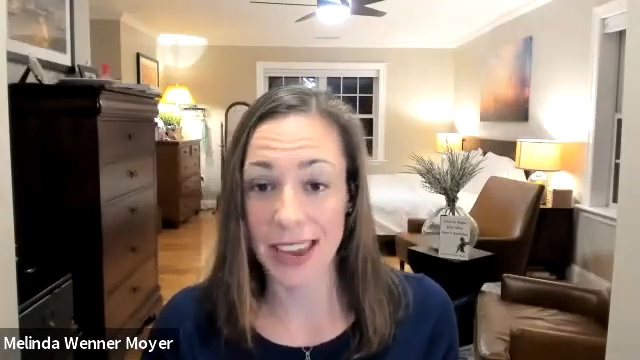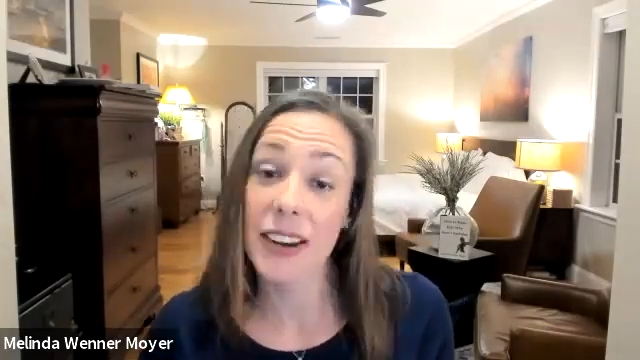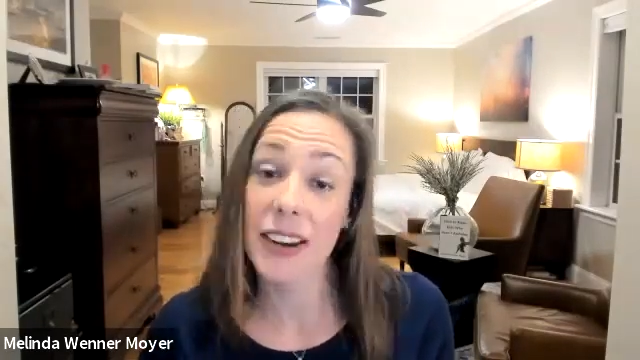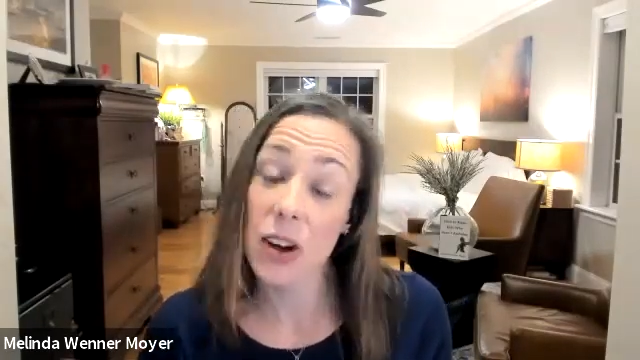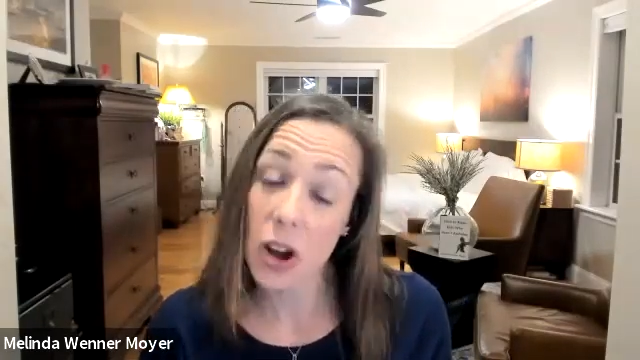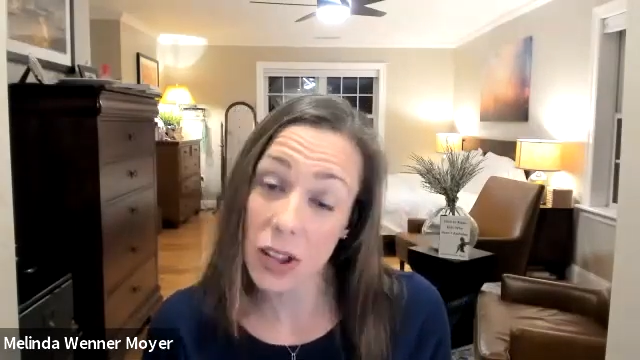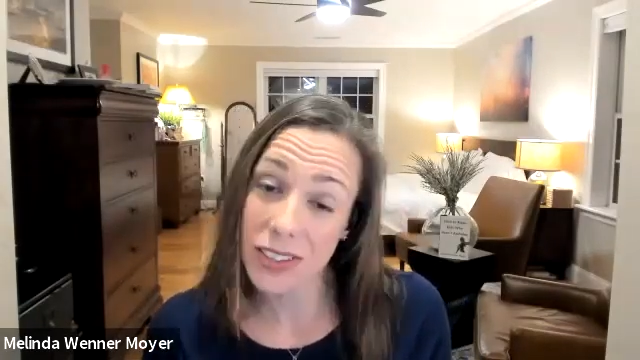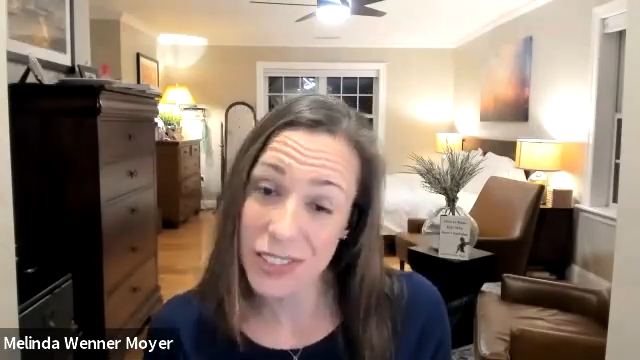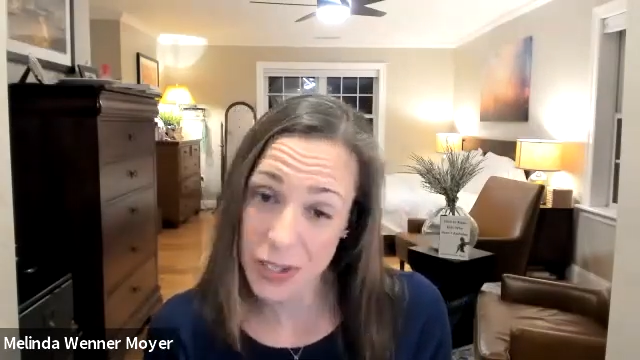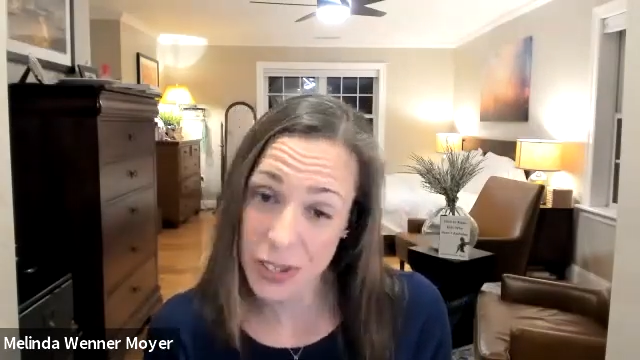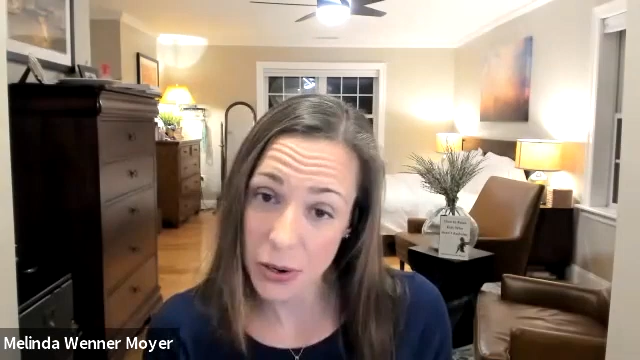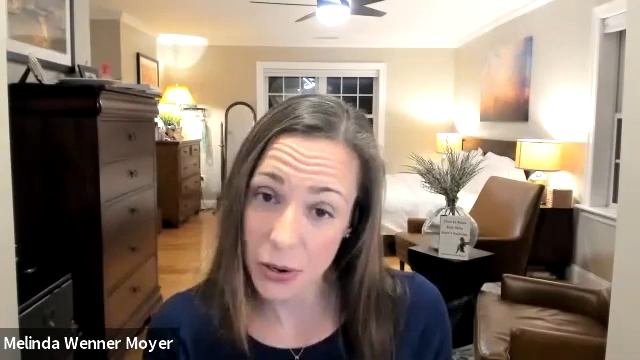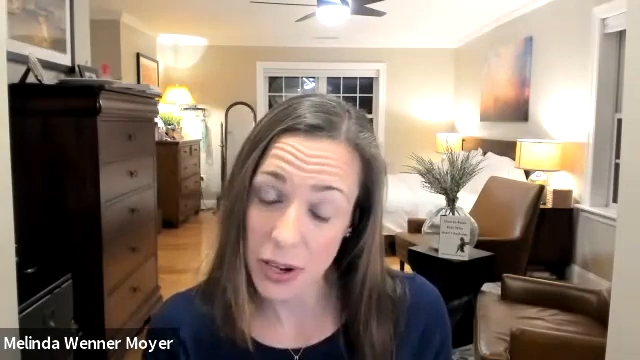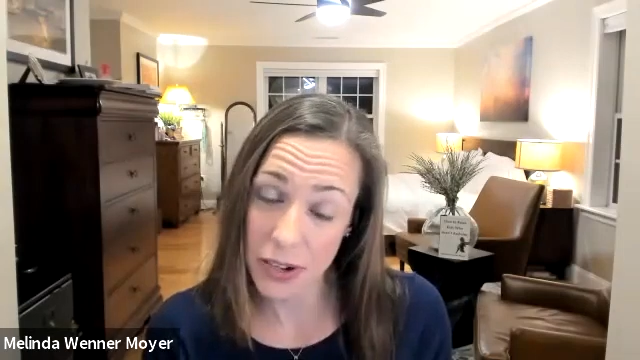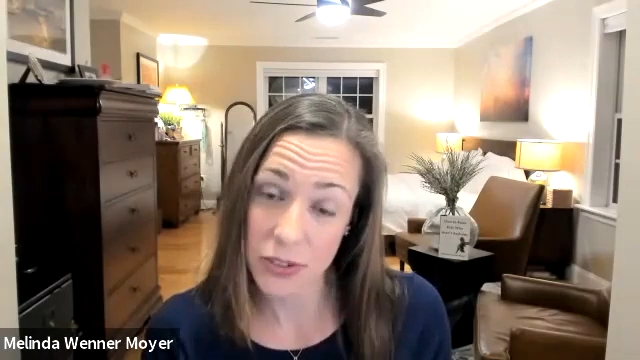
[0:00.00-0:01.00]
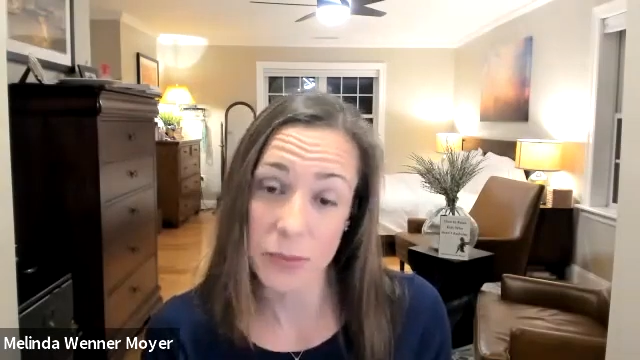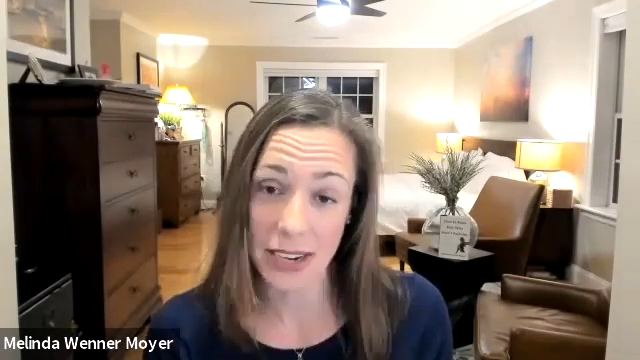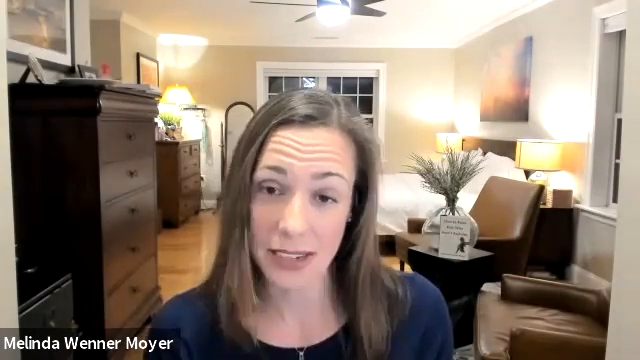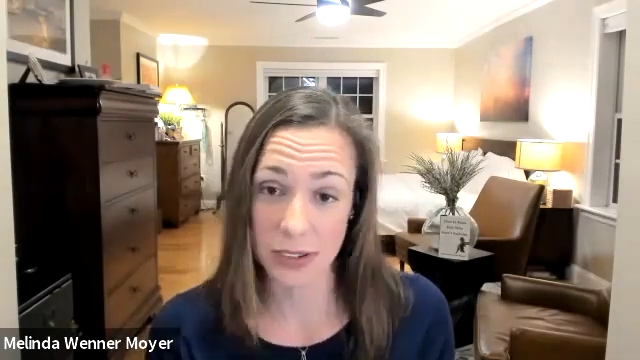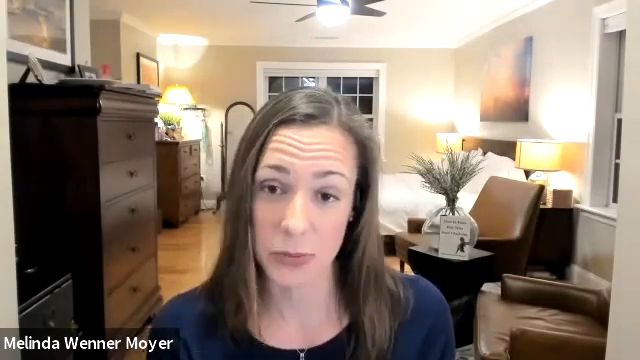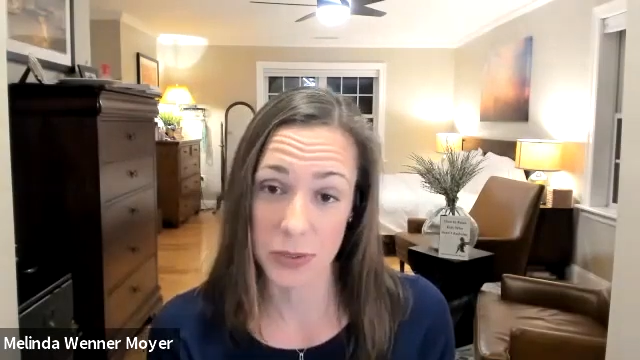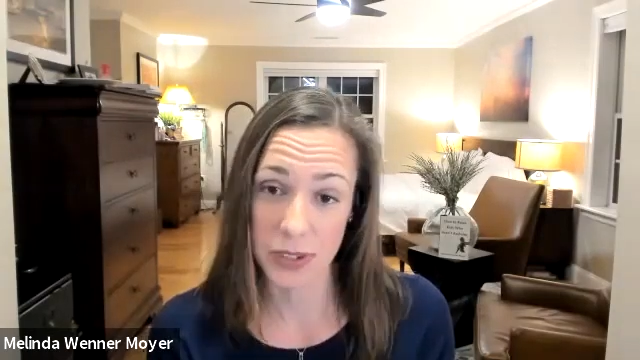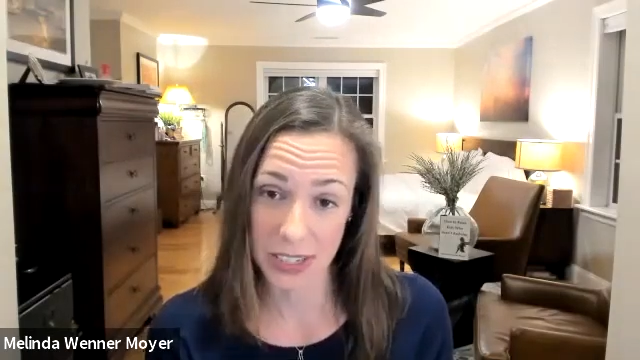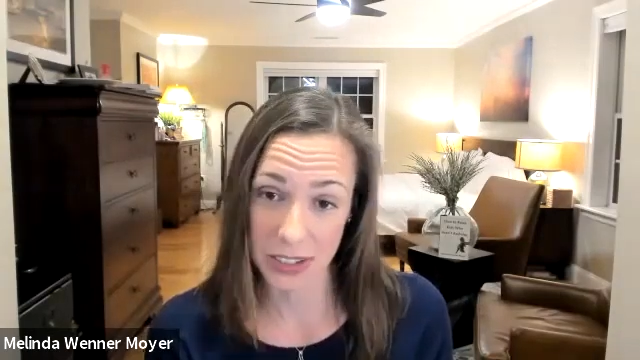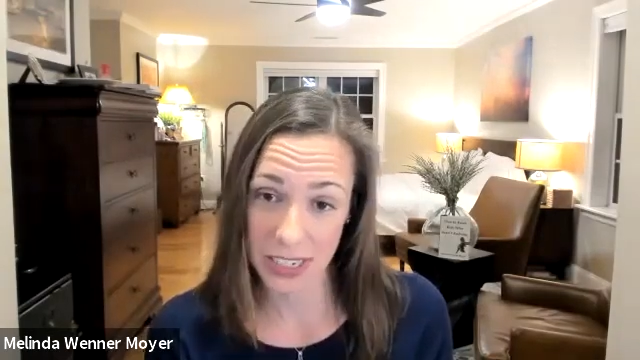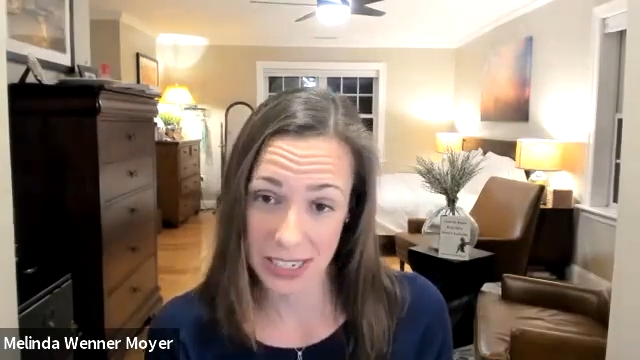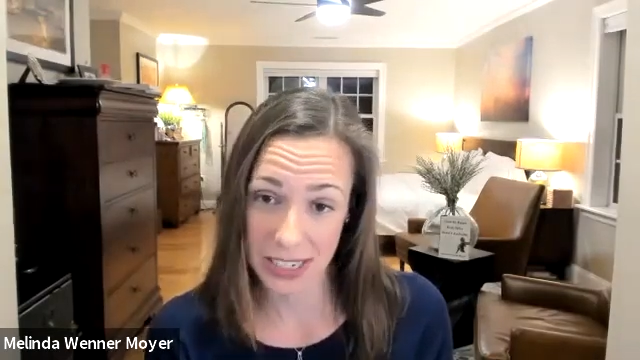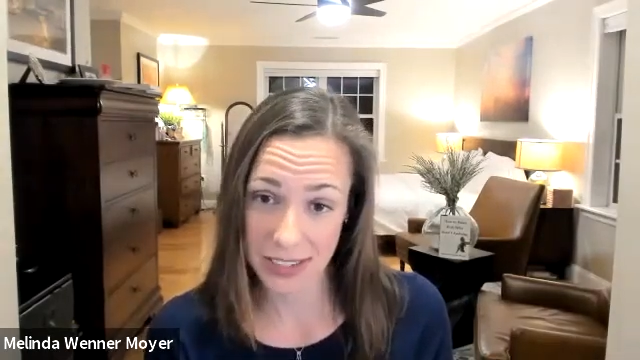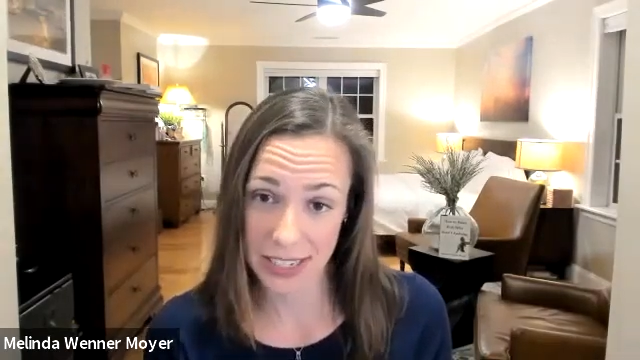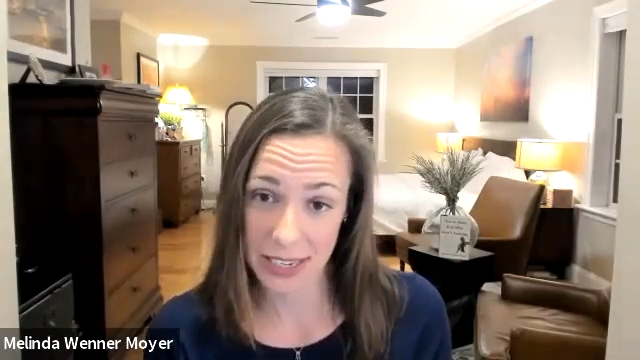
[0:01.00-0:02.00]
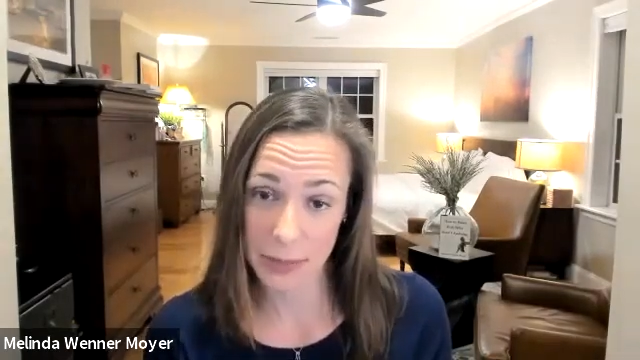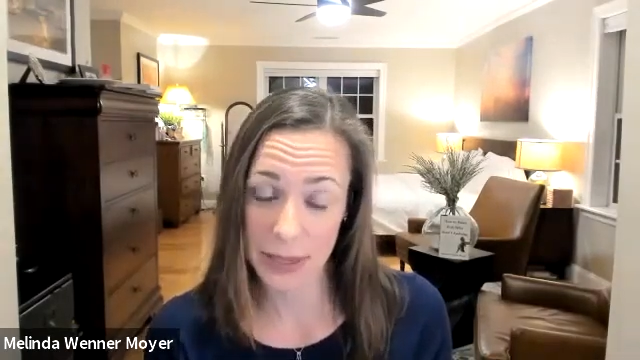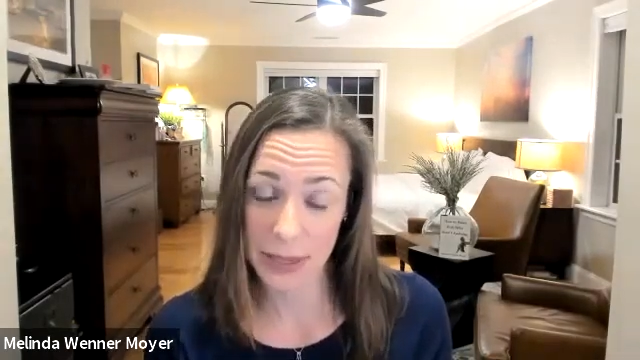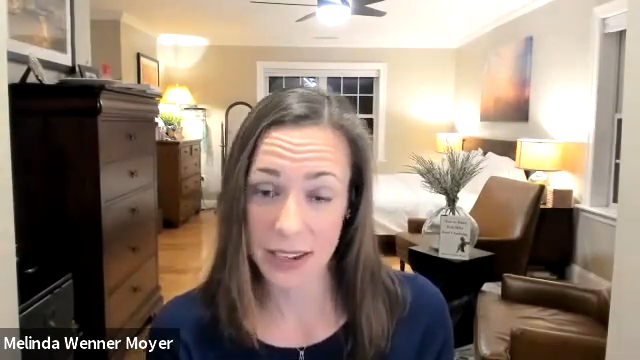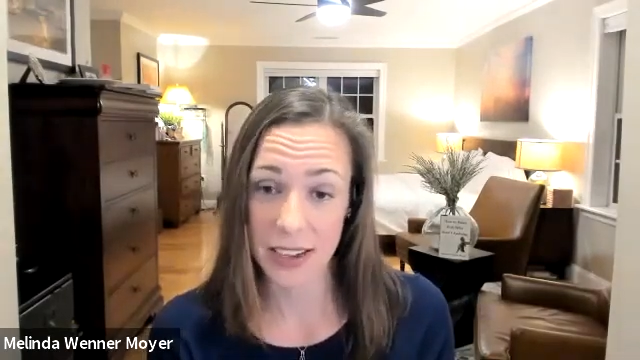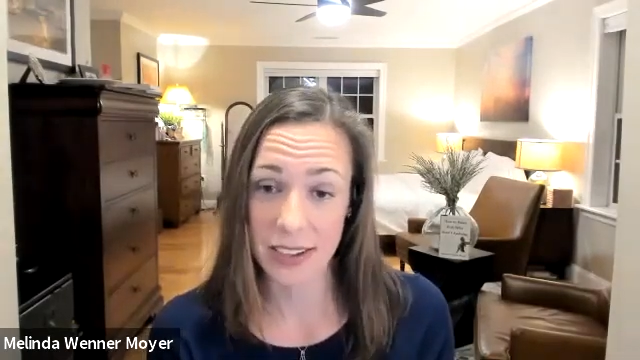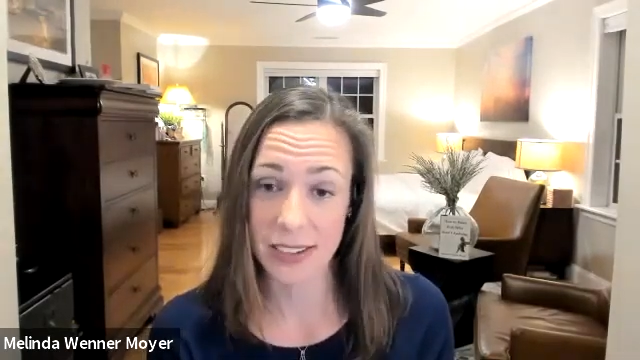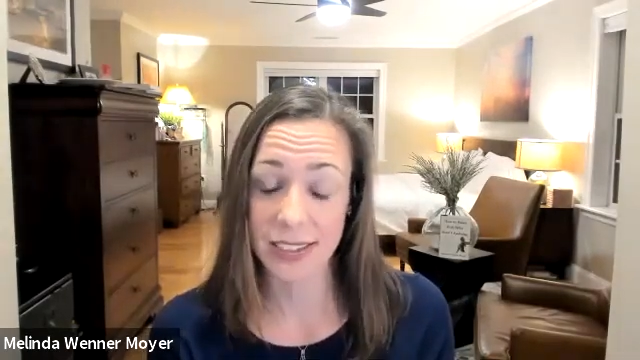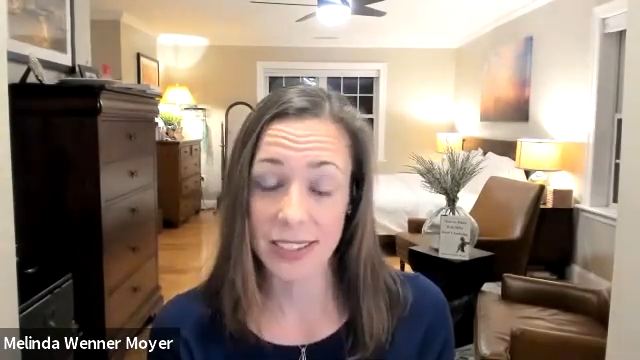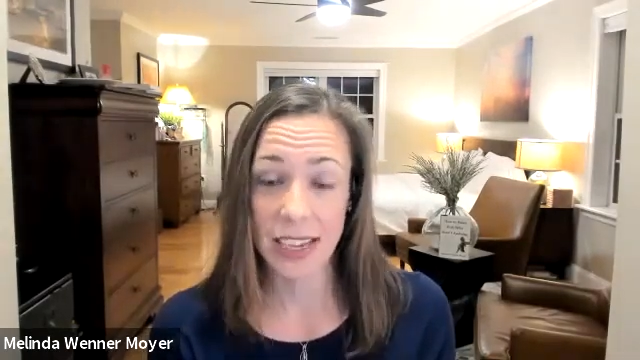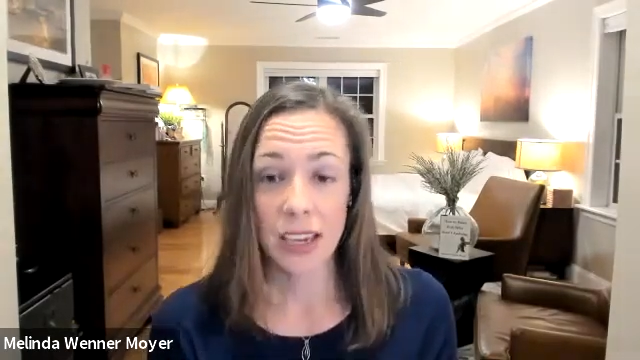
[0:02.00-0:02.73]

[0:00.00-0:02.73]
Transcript: And it also undermines resiliency, because,